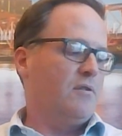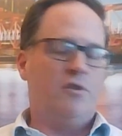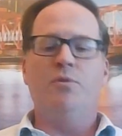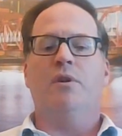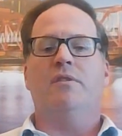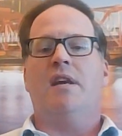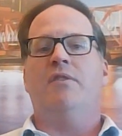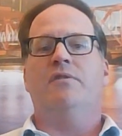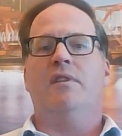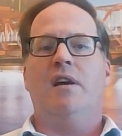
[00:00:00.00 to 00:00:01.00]

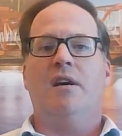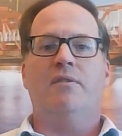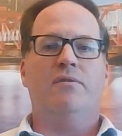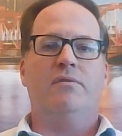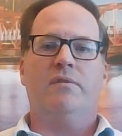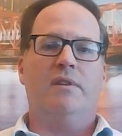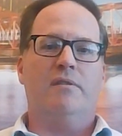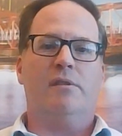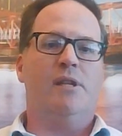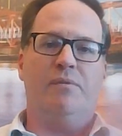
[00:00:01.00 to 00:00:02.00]
200,000 lives
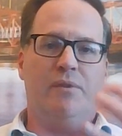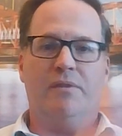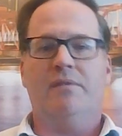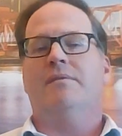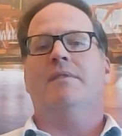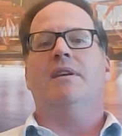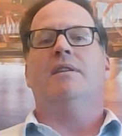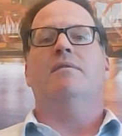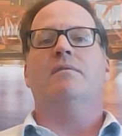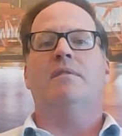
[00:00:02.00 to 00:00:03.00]
in Cleveland.
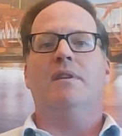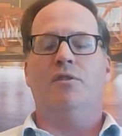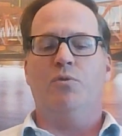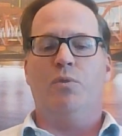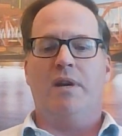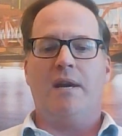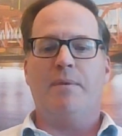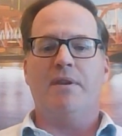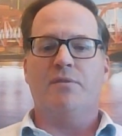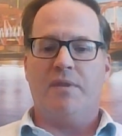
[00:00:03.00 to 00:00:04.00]
And do you want to, I
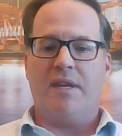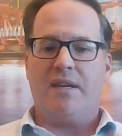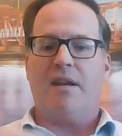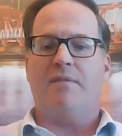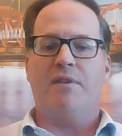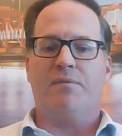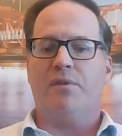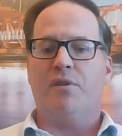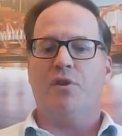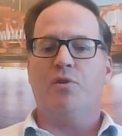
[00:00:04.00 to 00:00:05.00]
mean, so they can have
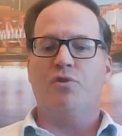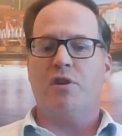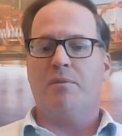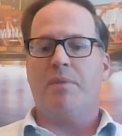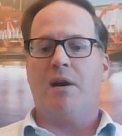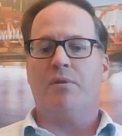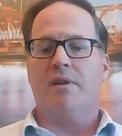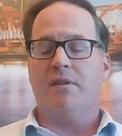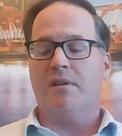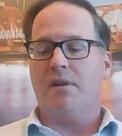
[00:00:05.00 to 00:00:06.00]
different negotiating power, I
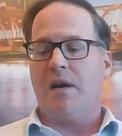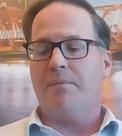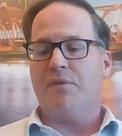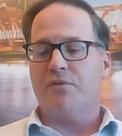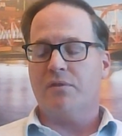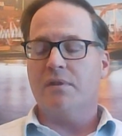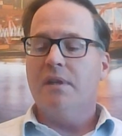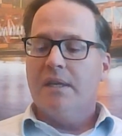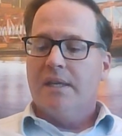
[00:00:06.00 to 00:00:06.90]
think, obviously.